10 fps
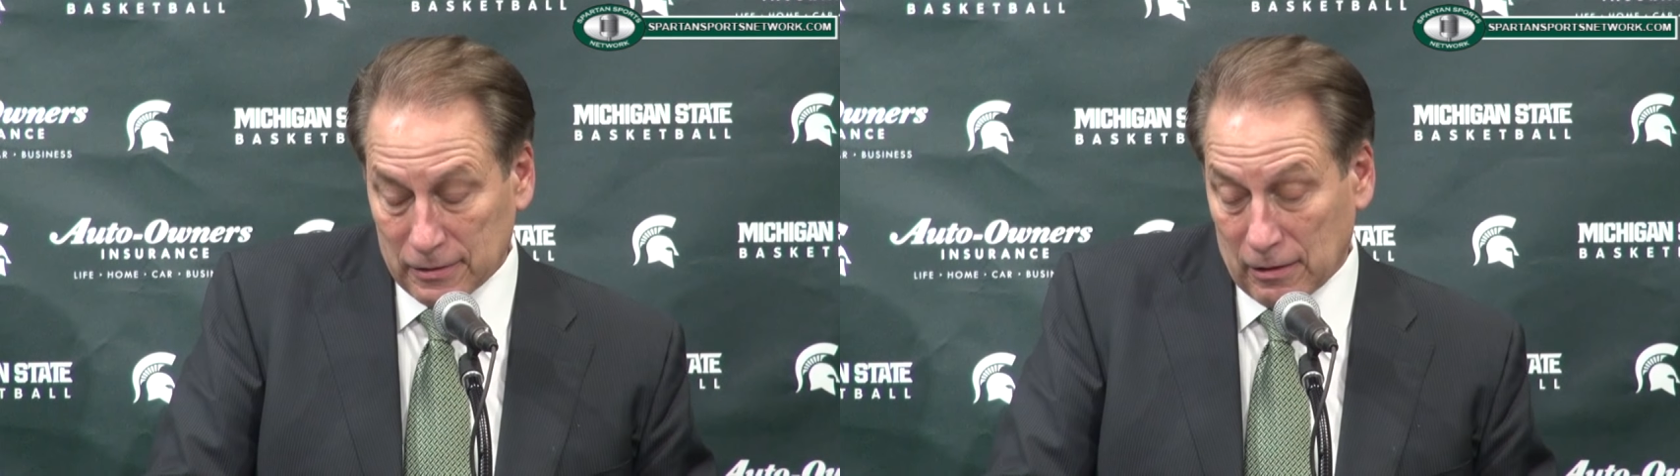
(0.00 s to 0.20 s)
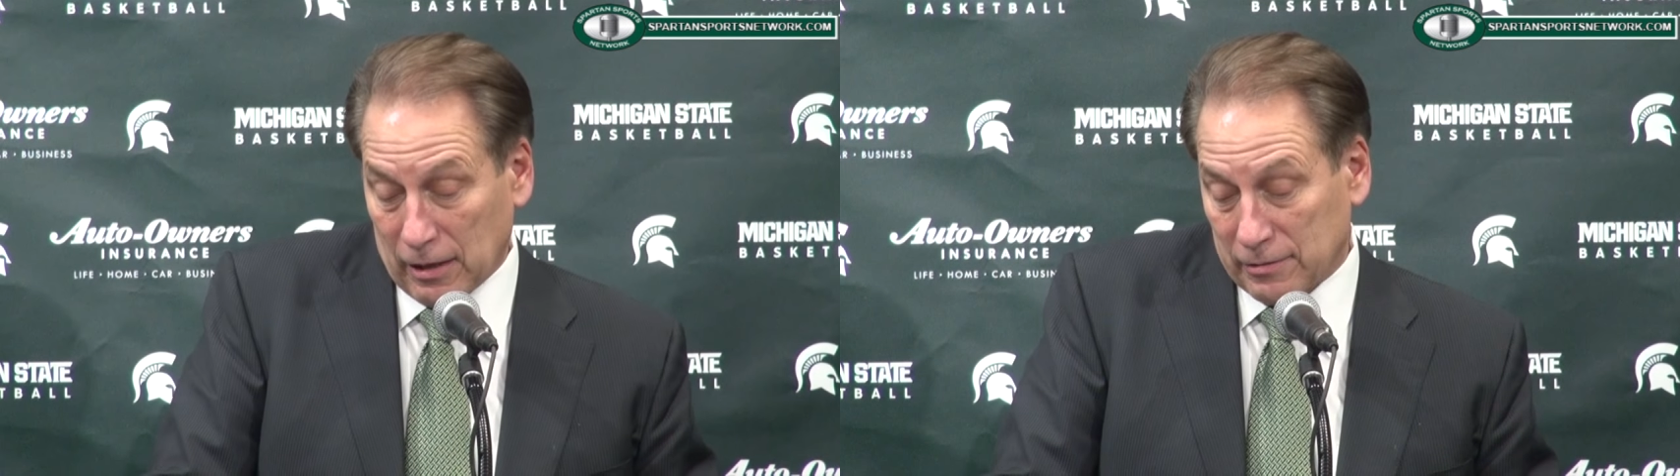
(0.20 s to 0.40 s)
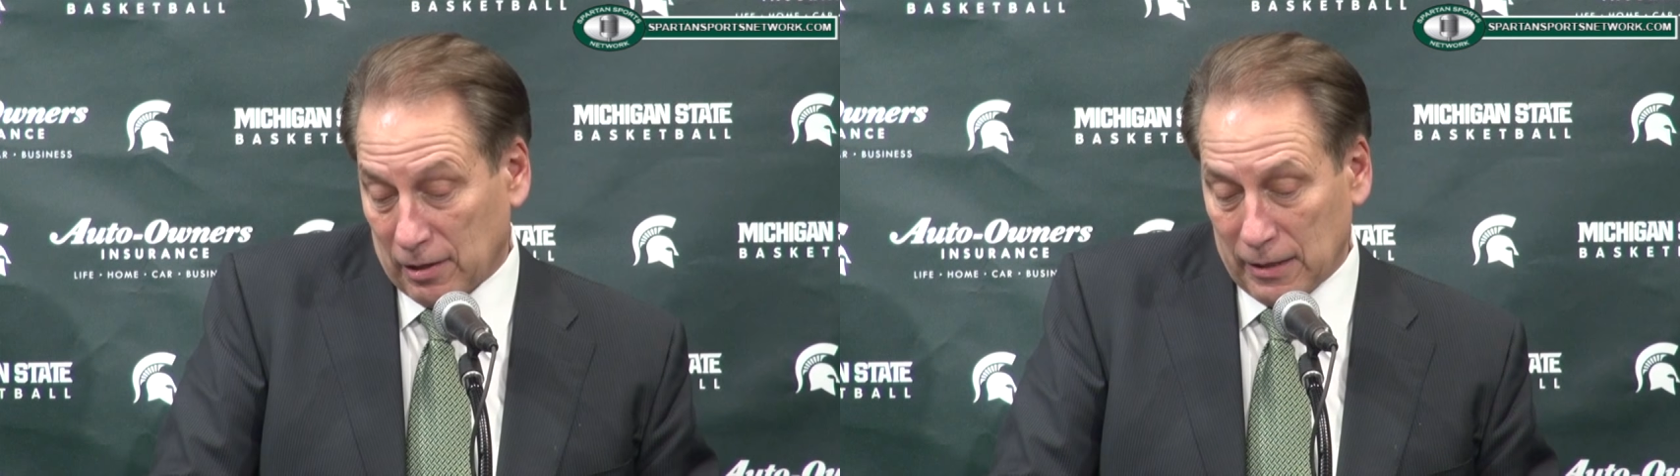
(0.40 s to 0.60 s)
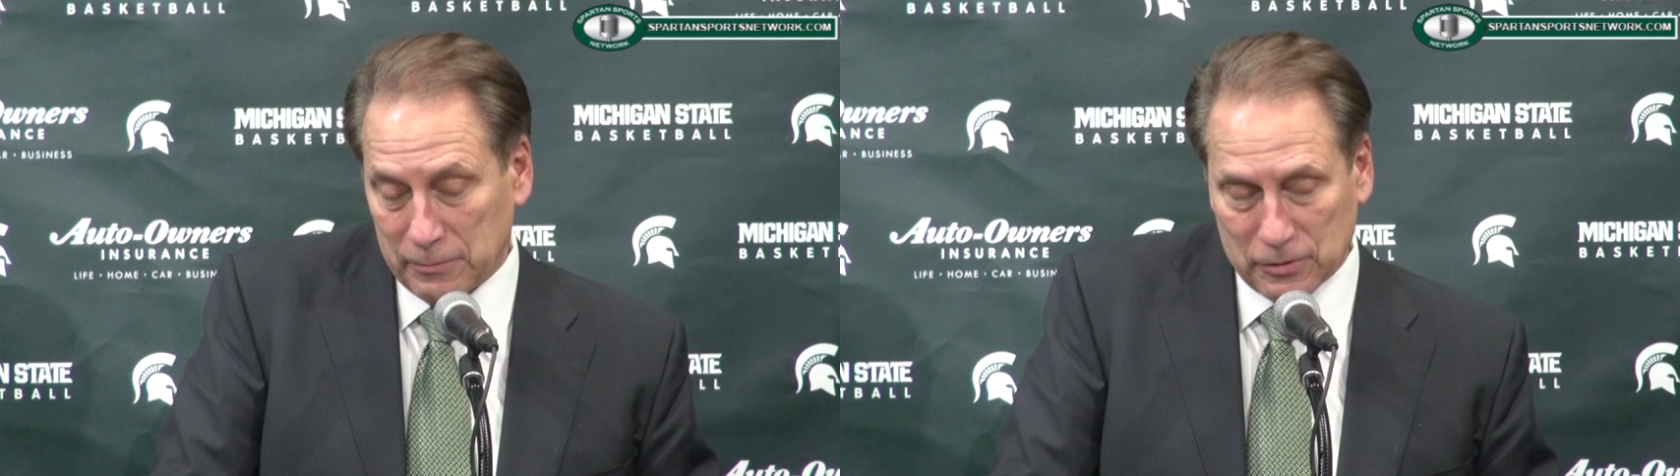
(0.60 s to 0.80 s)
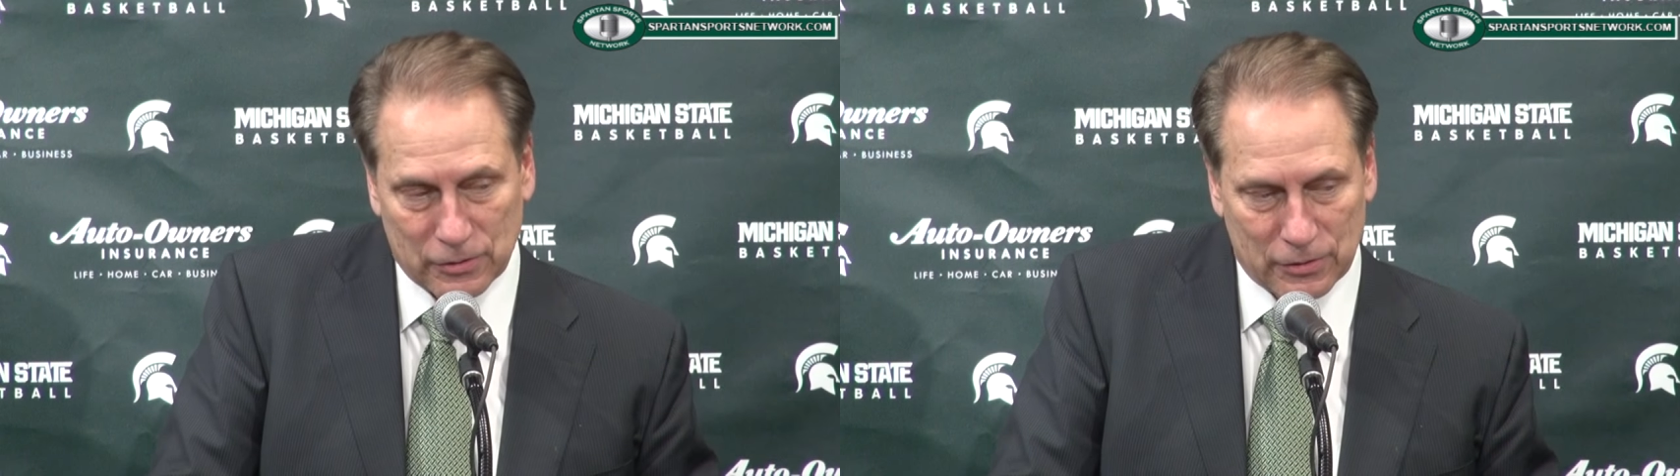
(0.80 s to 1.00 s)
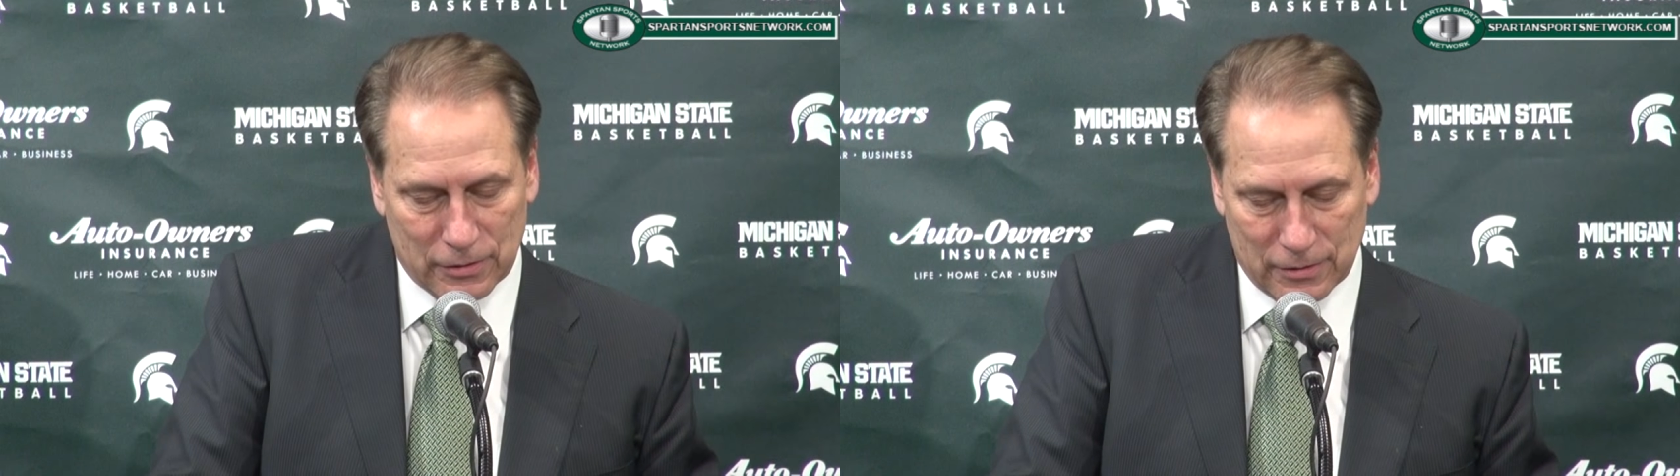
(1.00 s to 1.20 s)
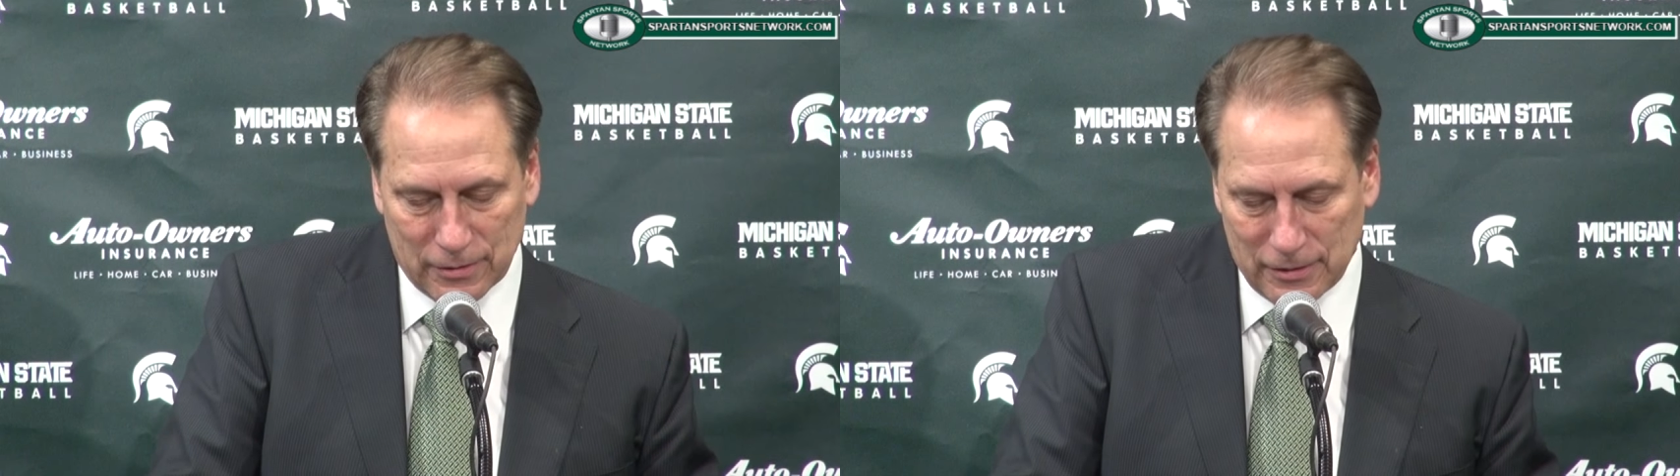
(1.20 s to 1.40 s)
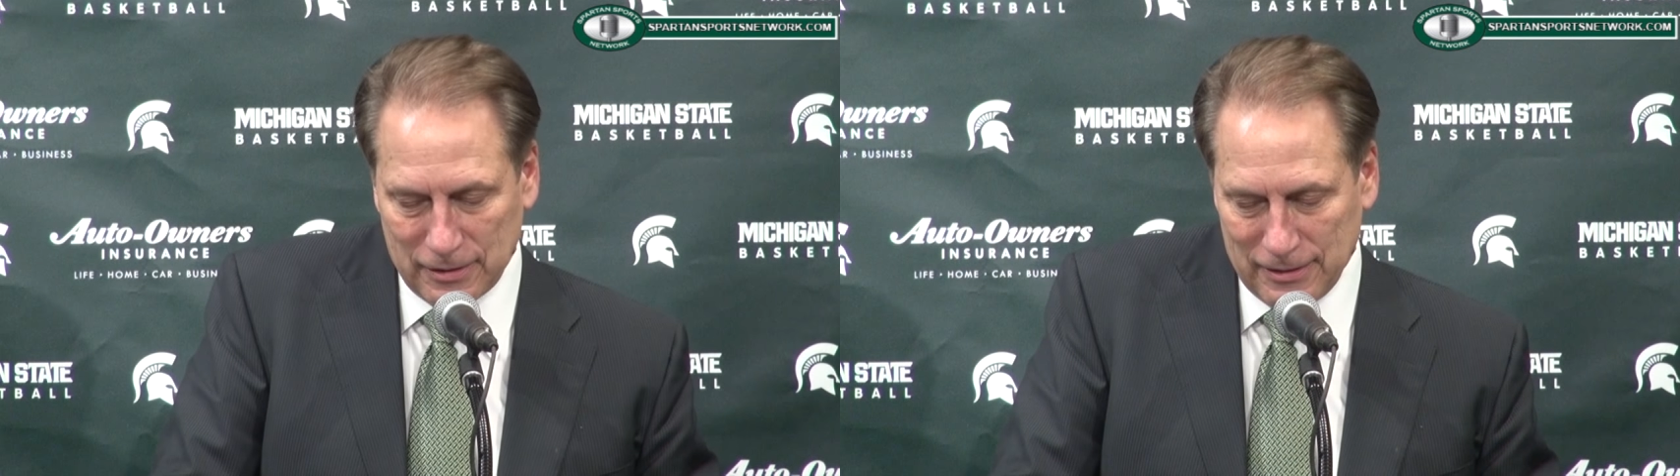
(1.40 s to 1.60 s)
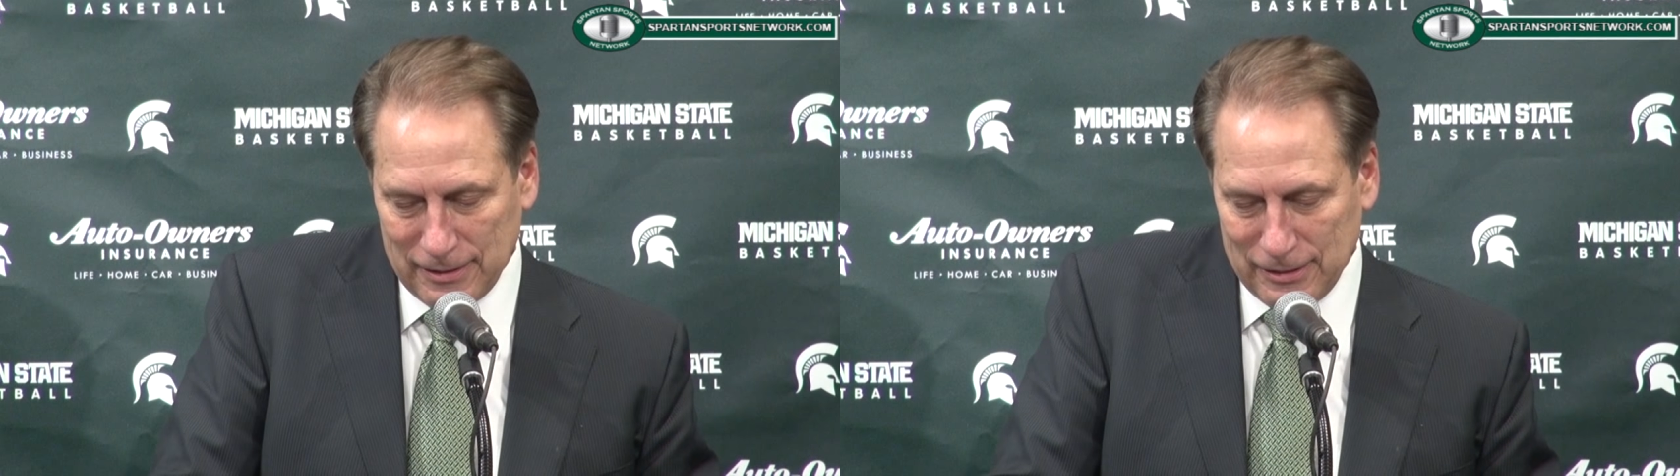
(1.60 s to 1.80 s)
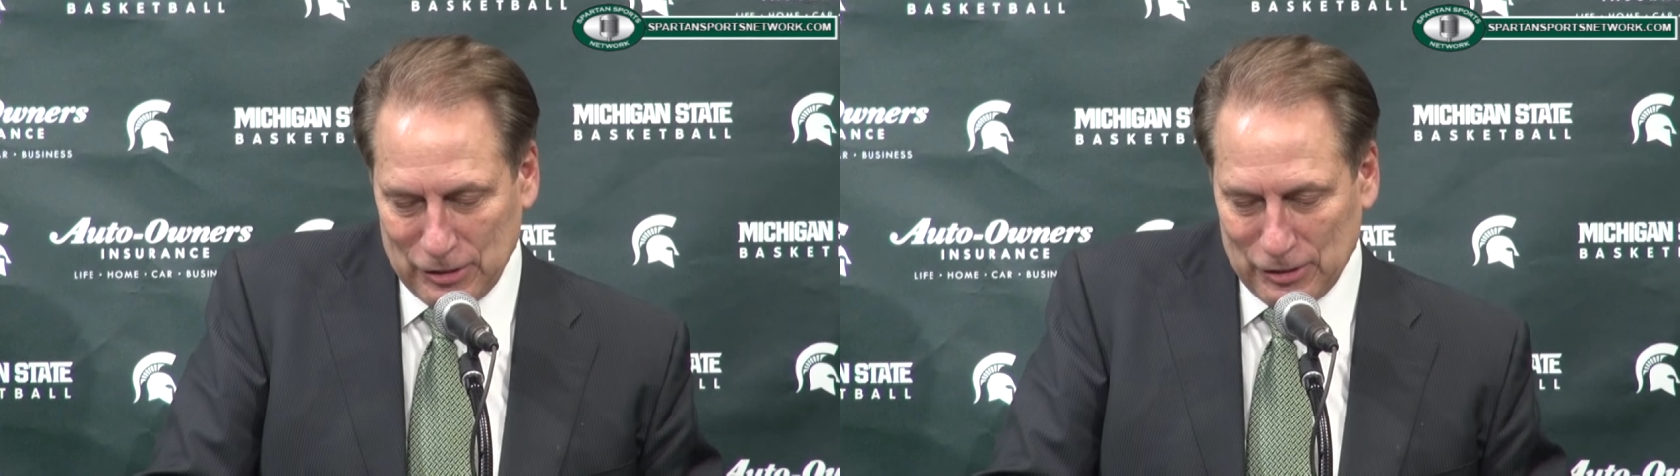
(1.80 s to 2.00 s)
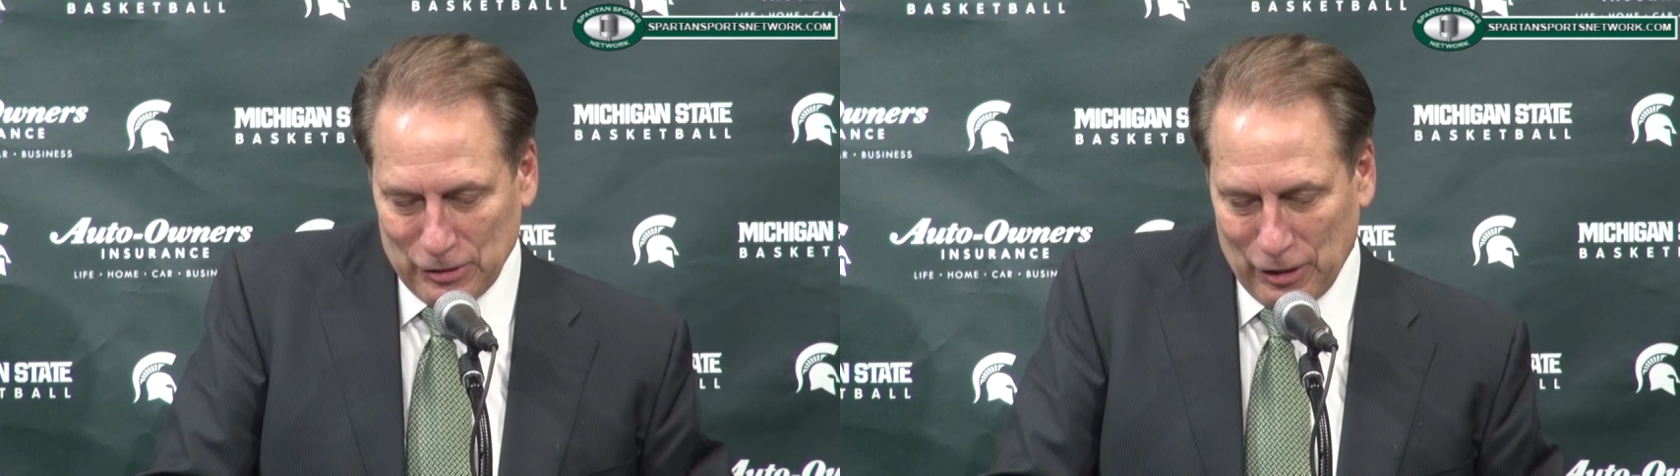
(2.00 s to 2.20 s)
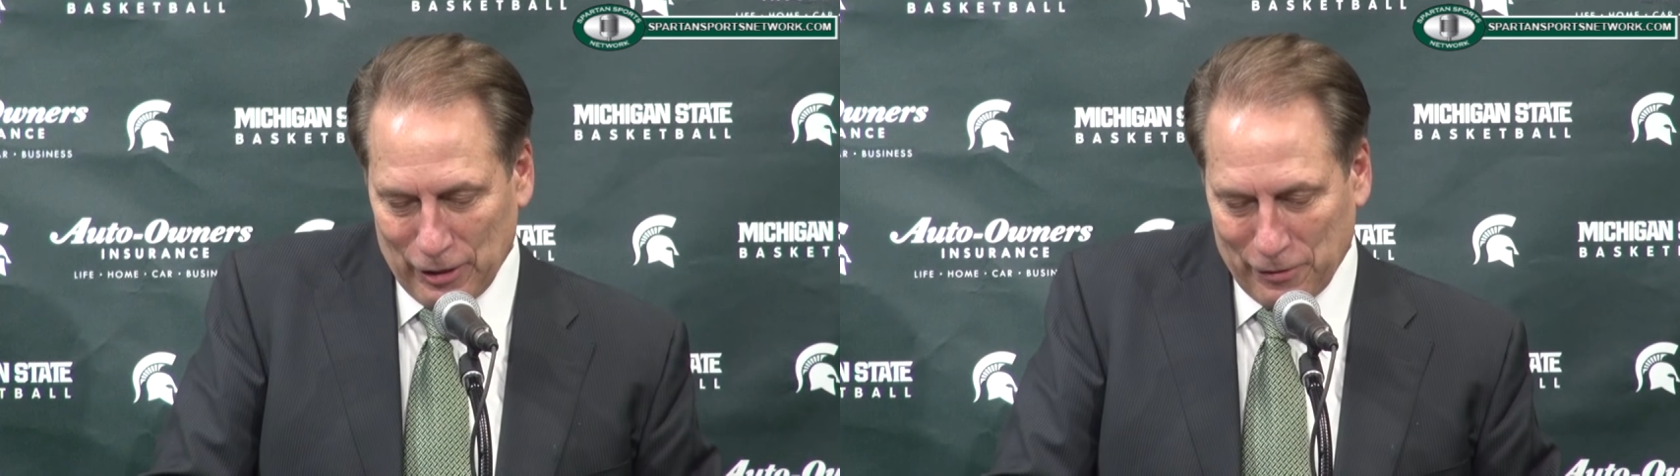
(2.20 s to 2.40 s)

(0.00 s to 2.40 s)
A lot of times there's a lot of